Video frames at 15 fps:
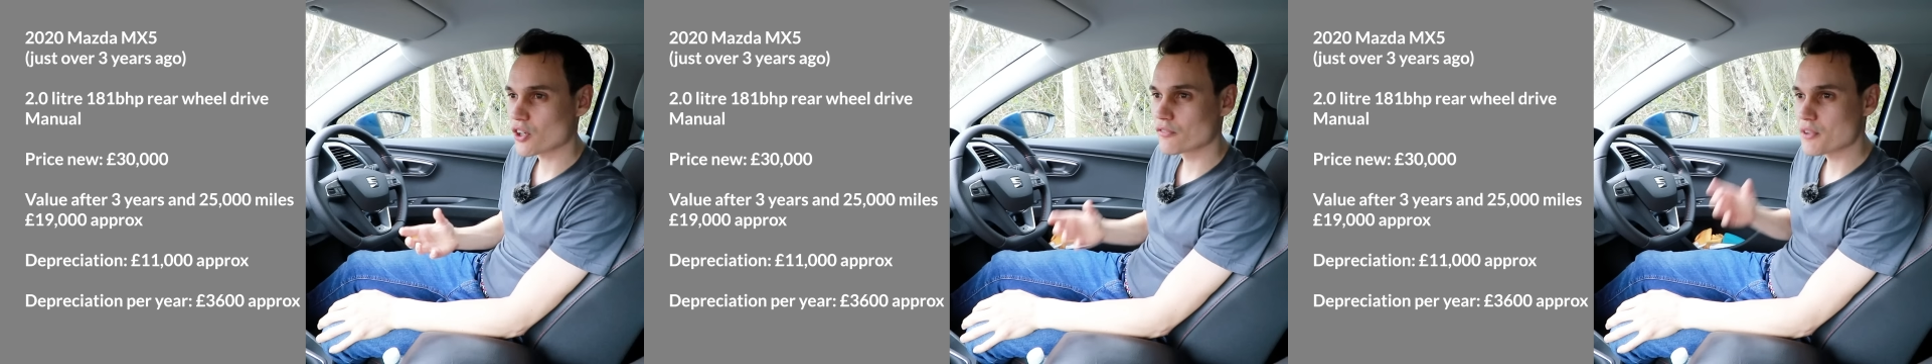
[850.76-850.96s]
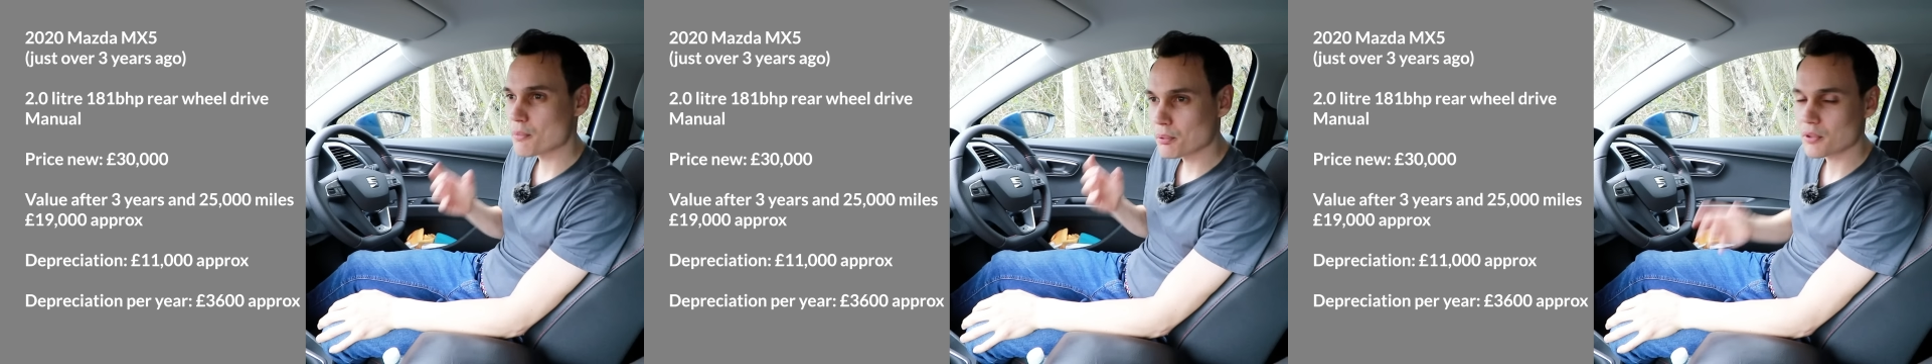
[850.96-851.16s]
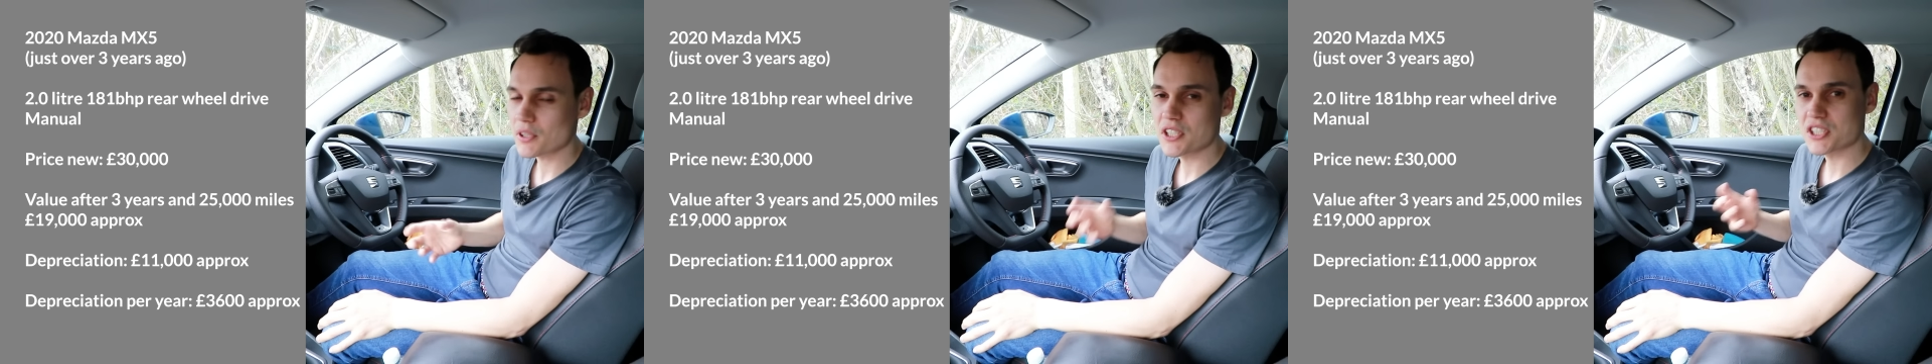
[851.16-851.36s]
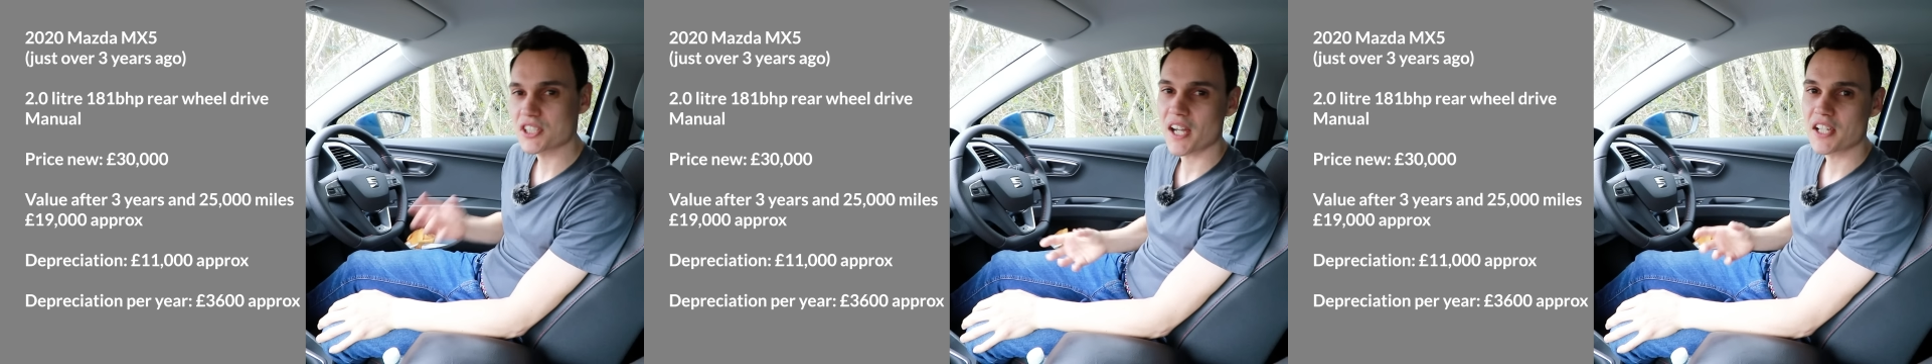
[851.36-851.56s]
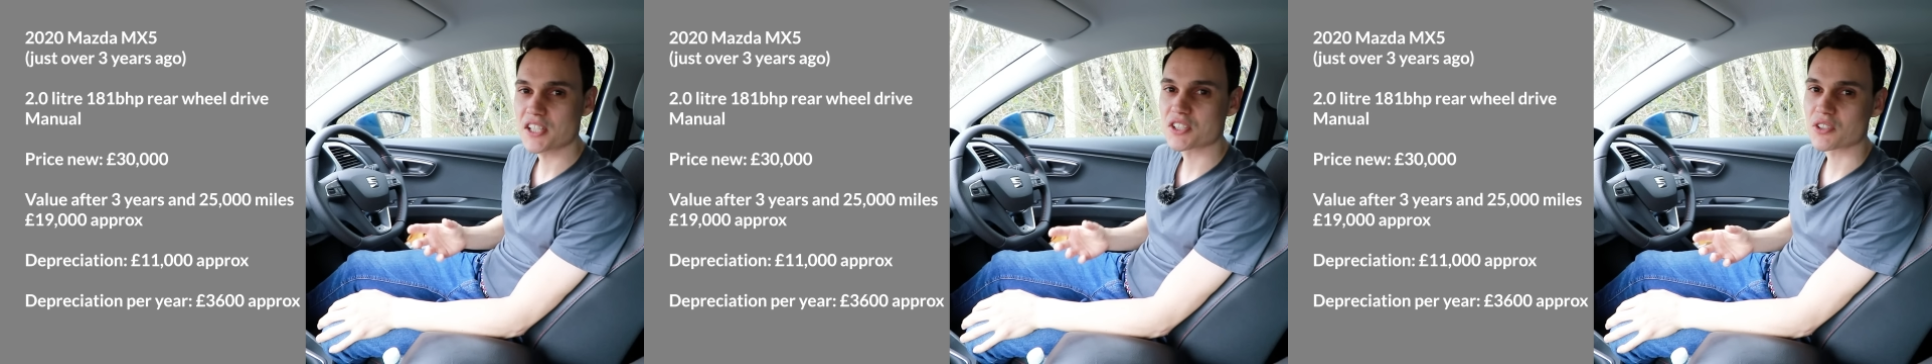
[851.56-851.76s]
of
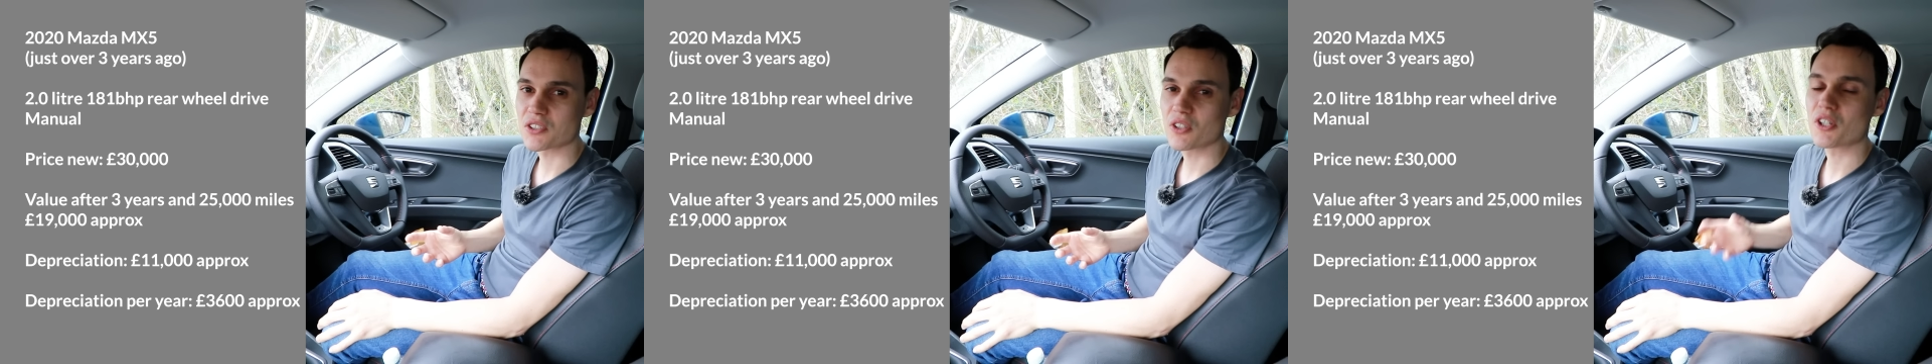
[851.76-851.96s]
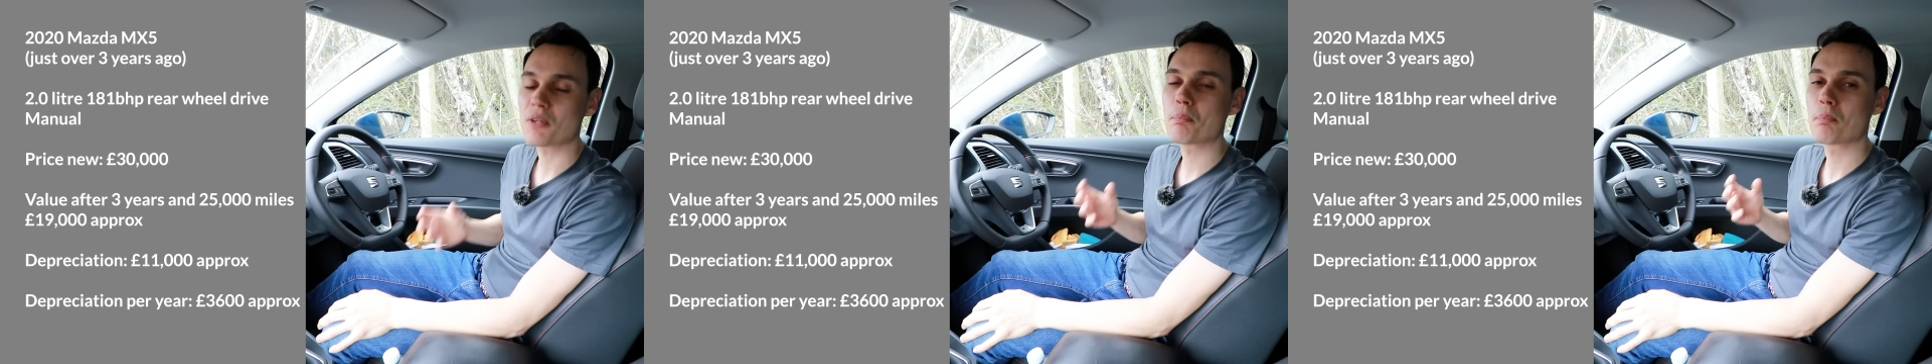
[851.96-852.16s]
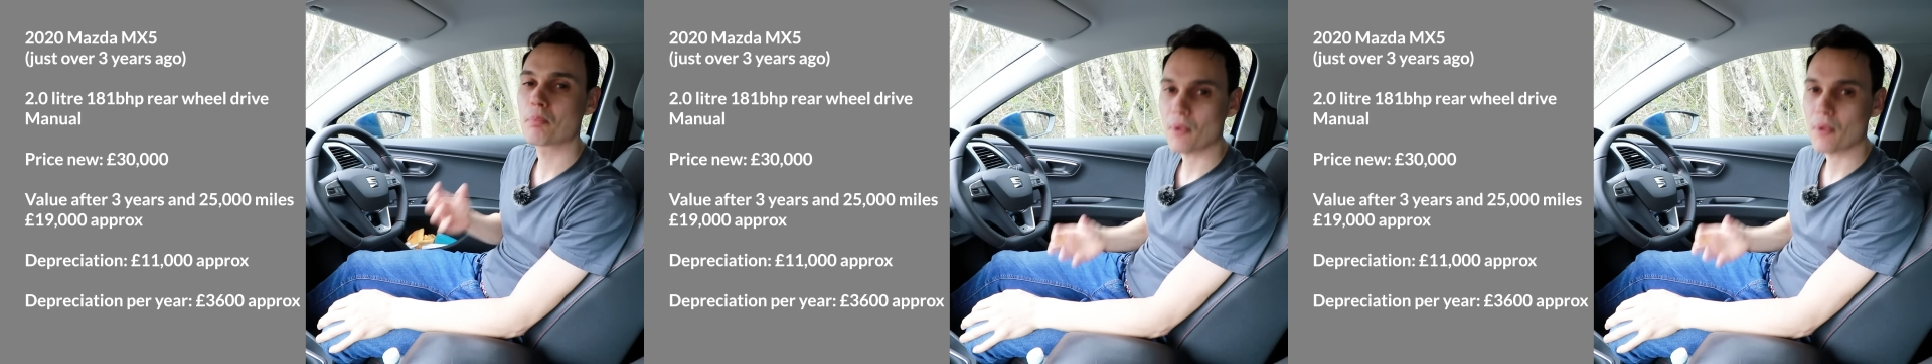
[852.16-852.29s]
depreciation on a